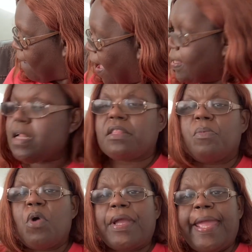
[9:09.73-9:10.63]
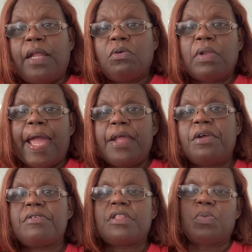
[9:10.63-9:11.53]
I needed some more candle
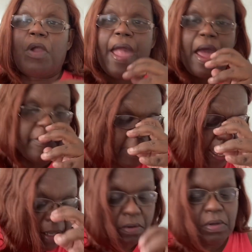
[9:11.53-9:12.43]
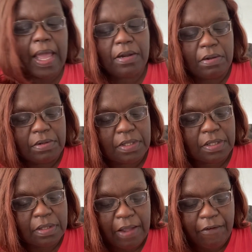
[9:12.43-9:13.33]
lighters. We're out of candle lighters.
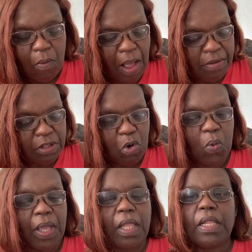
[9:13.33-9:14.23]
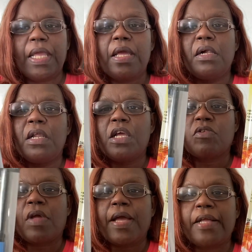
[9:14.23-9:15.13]
They go out so quickly.
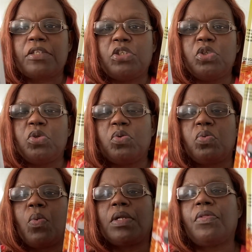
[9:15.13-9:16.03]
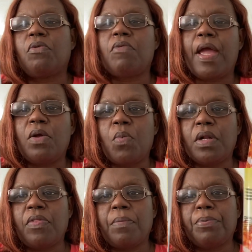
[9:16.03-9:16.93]
So I got two, one in the red and one
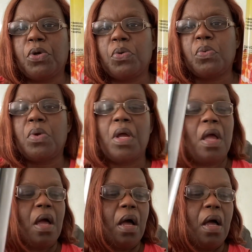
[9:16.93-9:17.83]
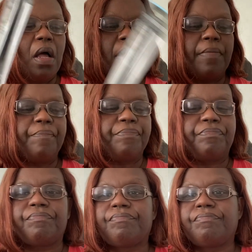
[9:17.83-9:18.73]
in the blue. I
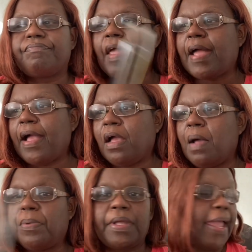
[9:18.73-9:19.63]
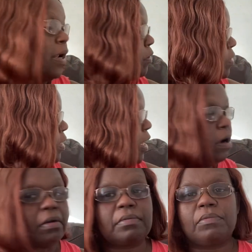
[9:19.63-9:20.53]
got a couple of candles
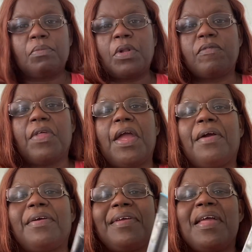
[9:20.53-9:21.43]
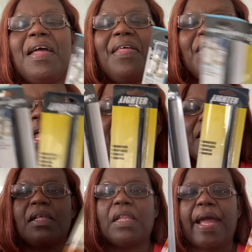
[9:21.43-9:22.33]
here, one over there that I
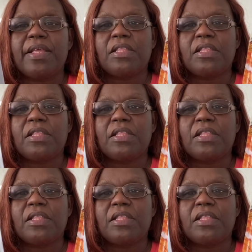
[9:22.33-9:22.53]
need to light.